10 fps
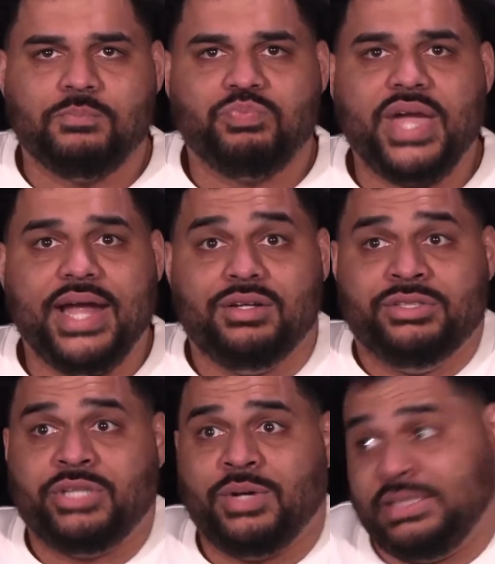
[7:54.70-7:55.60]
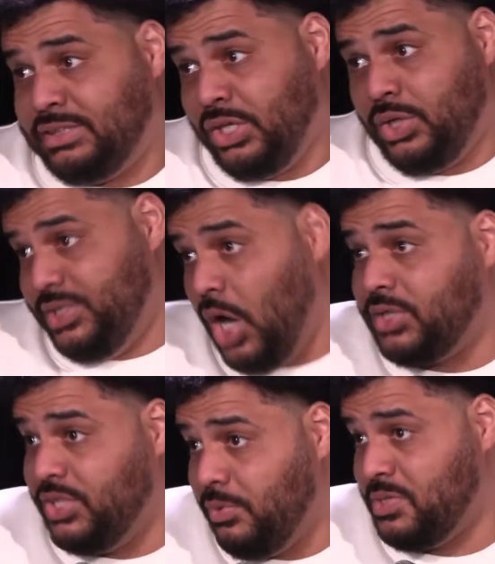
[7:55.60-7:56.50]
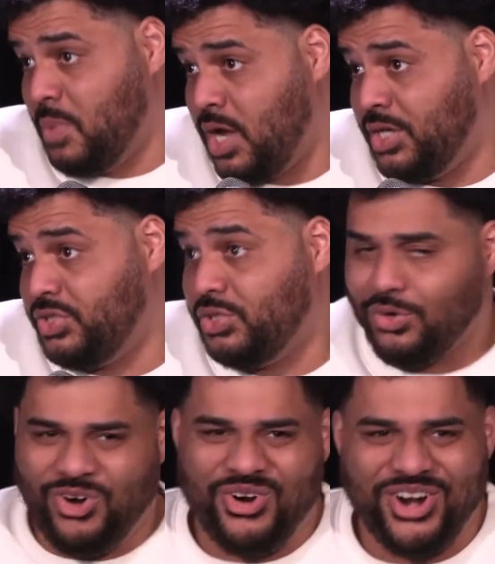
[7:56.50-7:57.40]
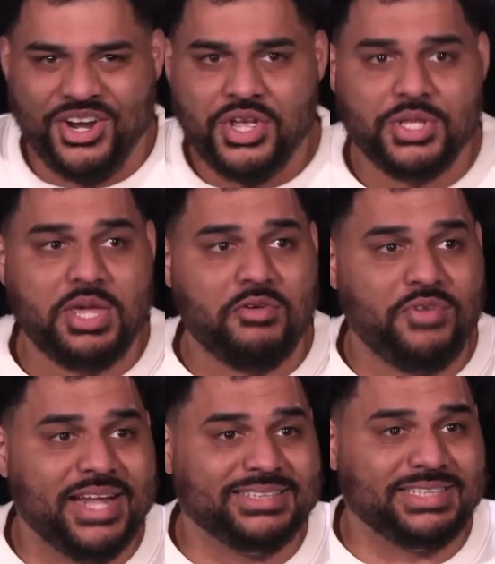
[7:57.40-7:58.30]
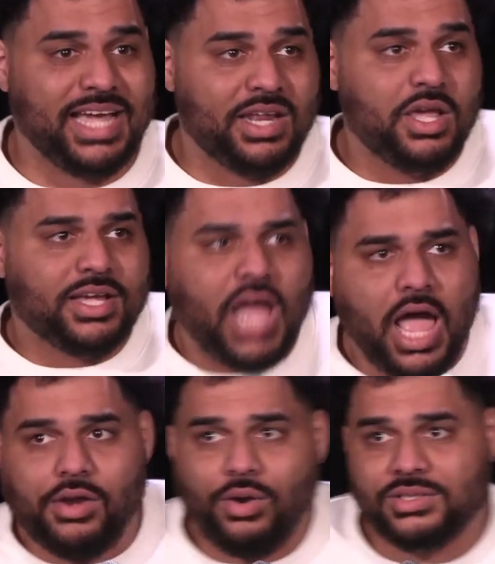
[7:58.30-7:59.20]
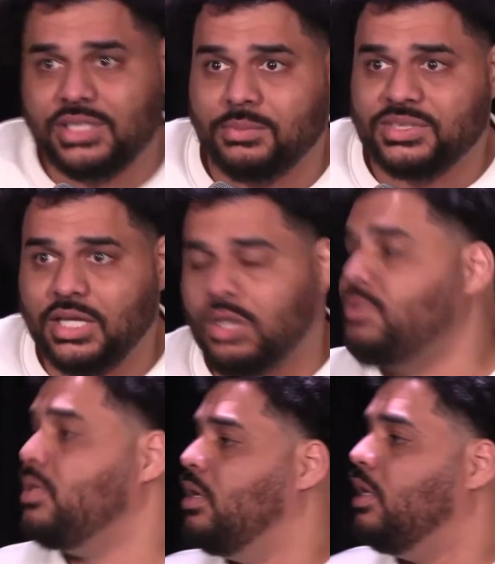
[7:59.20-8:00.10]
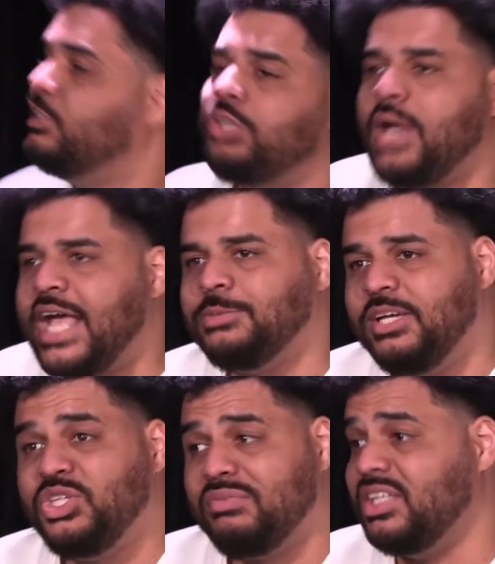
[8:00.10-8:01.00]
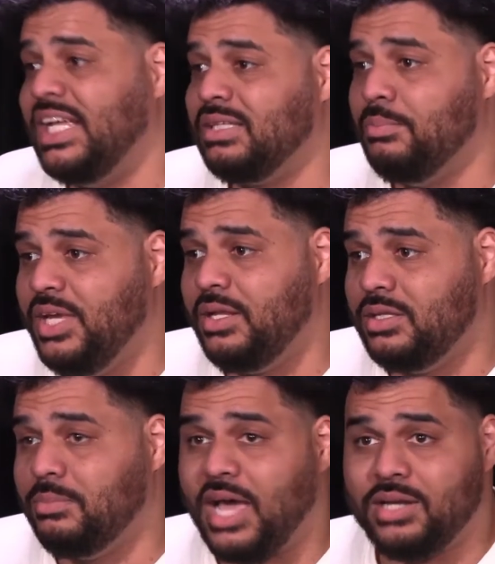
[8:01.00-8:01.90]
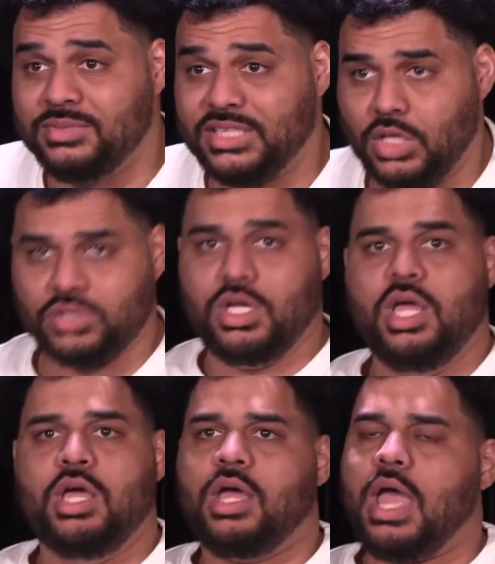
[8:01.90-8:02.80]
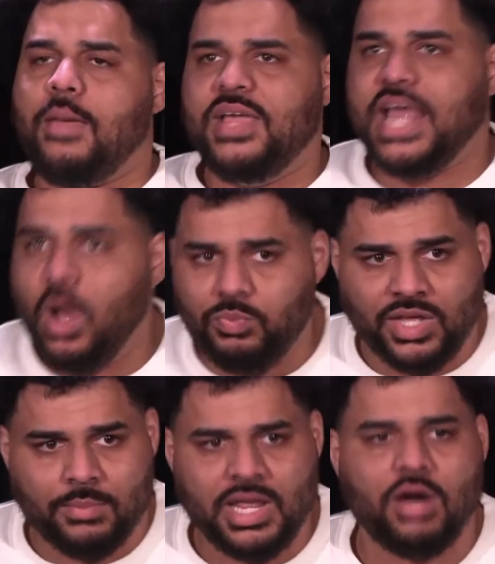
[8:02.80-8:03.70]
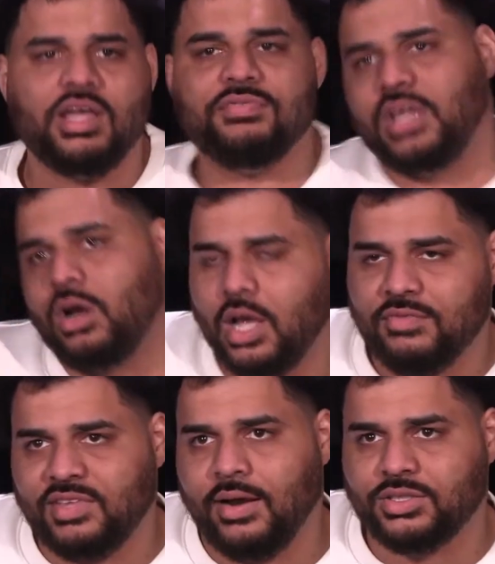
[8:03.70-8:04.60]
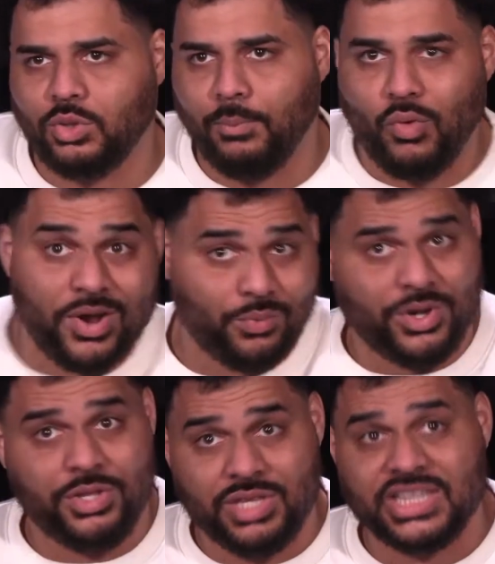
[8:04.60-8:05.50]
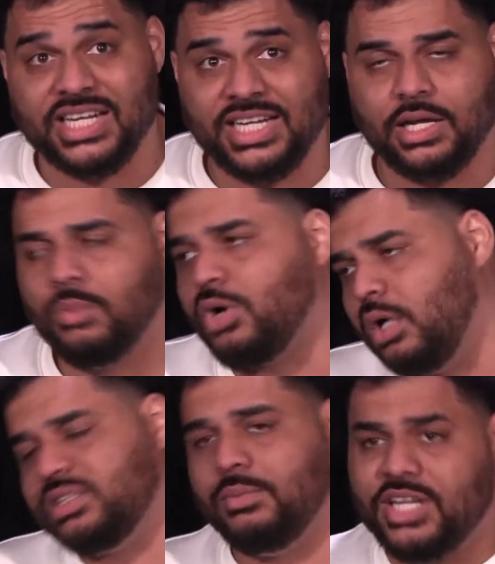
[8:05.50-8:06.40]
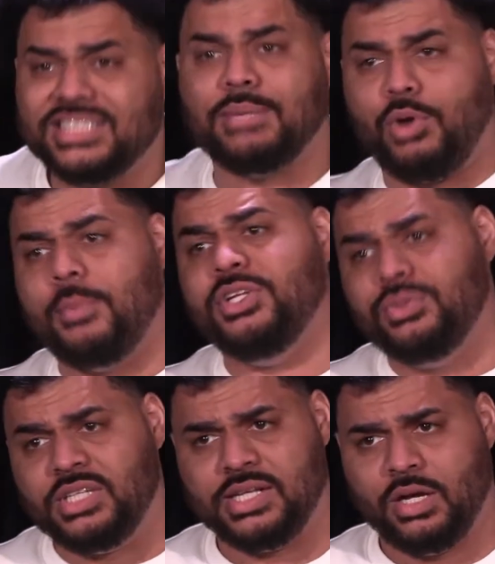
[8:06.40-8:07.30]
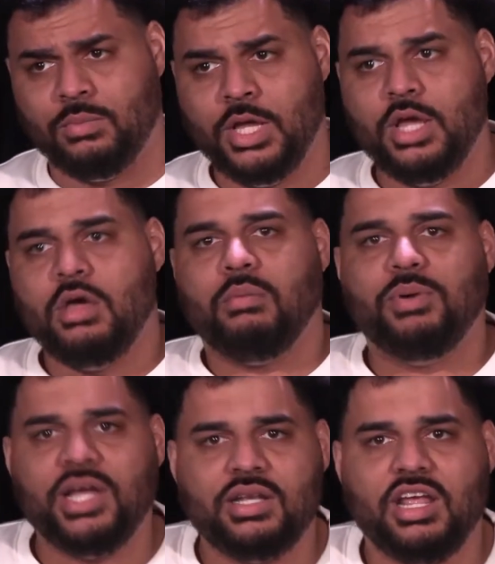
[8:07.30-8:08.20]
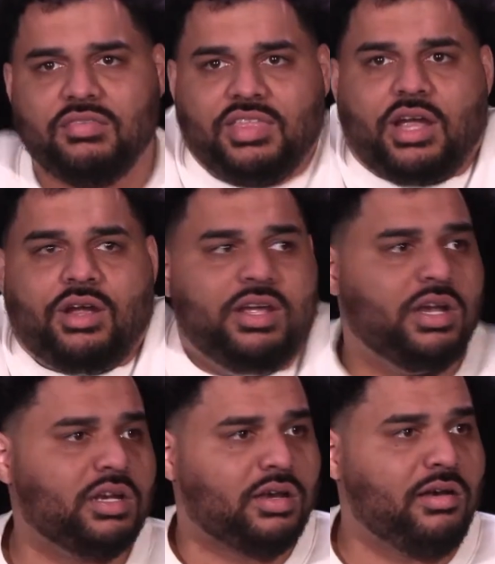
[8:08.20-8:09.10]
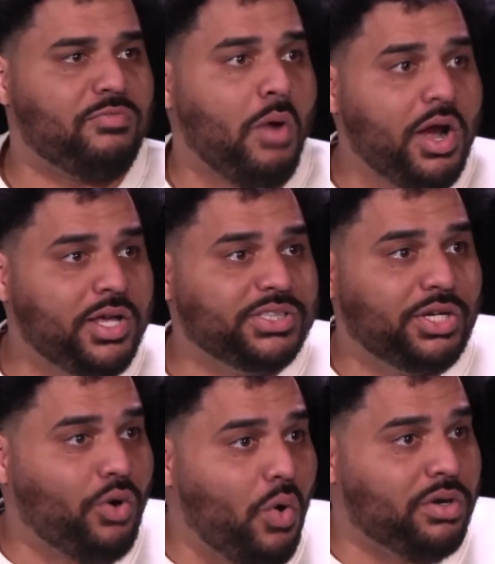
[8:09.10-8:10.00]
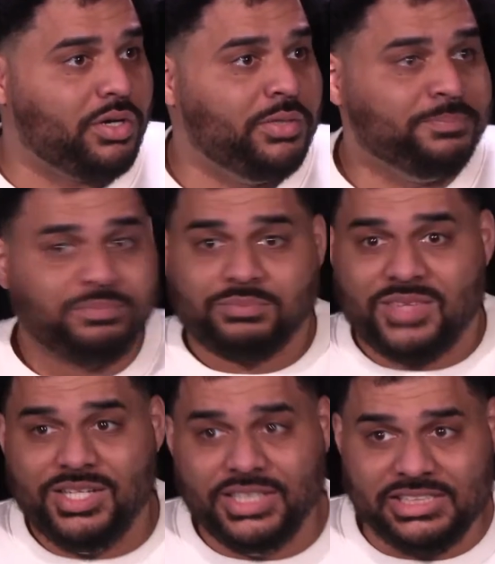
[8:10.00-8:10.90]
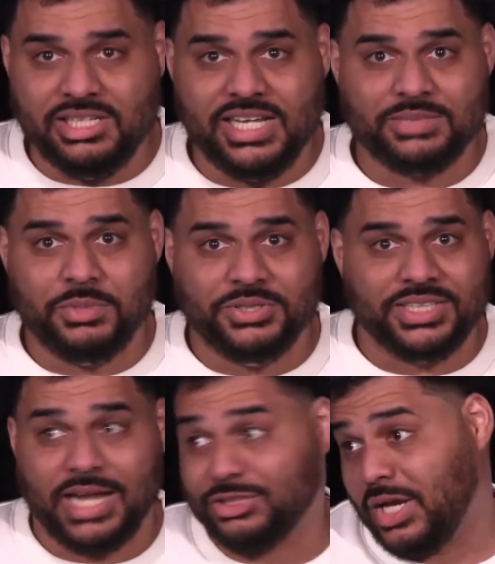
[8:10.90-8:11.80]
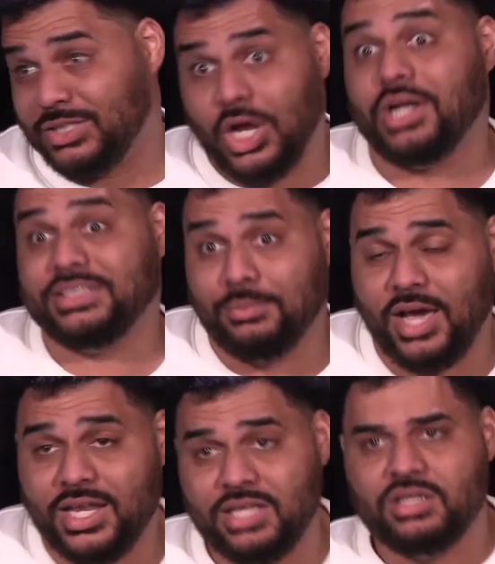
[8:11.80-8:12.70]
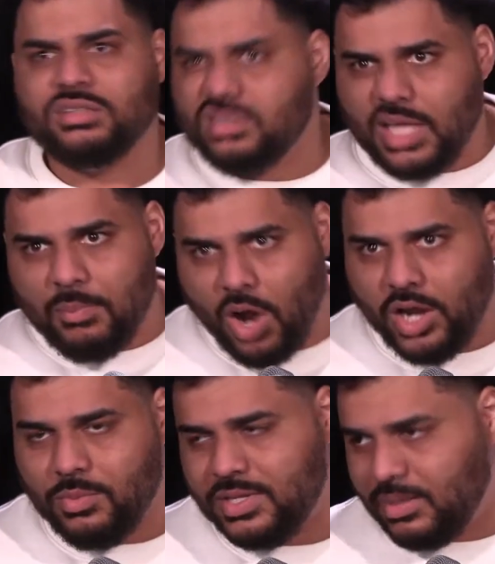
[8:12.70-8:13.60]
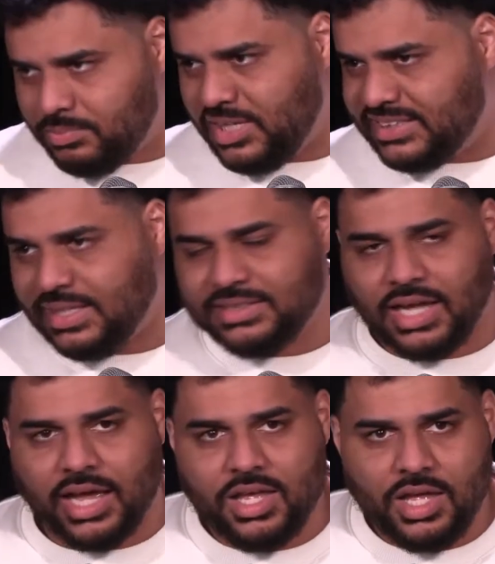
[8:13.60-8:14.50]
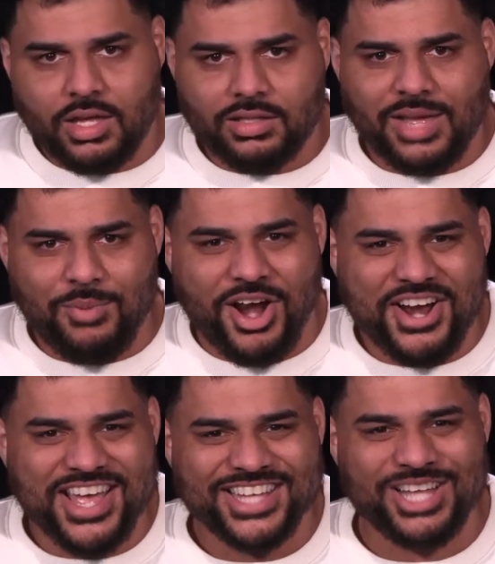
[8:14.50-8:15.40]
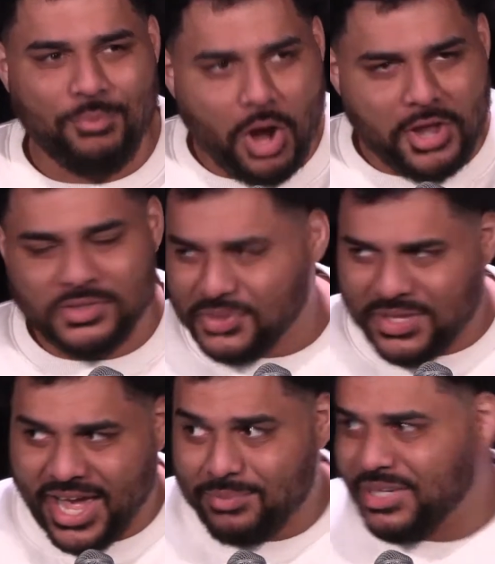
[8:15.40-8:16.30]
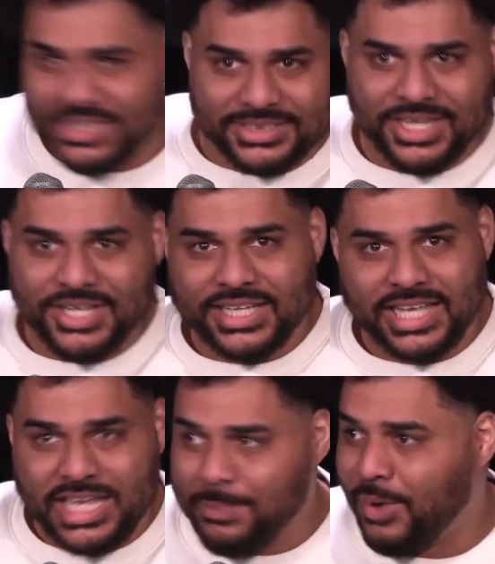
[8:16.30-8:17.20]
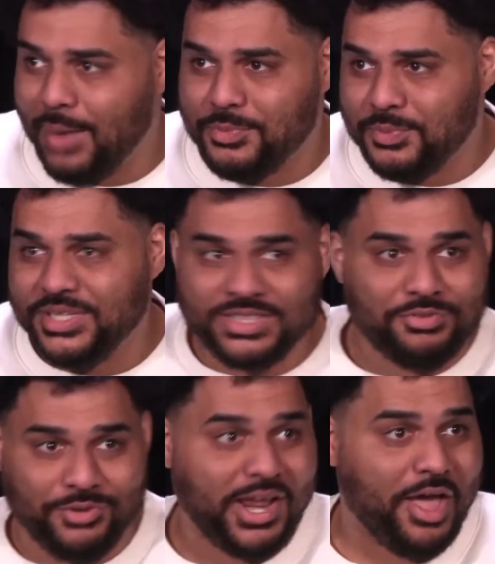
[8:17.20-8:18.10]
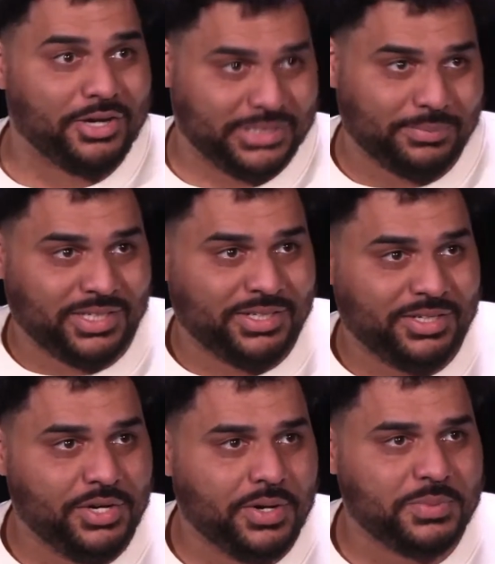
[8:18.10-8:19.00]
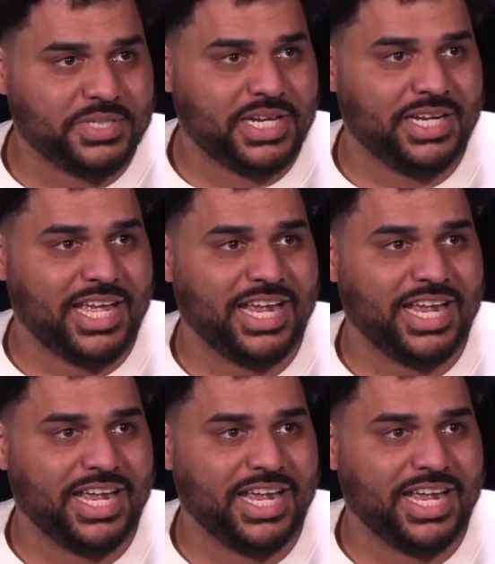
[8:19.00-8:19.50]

that don't necessarily talk to you as much, or you have vets that kind of are to themselves, in certain aspects you have to let them be by themselves. I mean, help them. Now, if they're to a point where you think they need help, call somebody, because they probably do need help. But if Mario's in the corner, you listen to his music, not trying to talk to somebody, just let Mario. No, that's this guy. Let Mario do that, because he probably is gonna freak out or something. You know what I'm saying?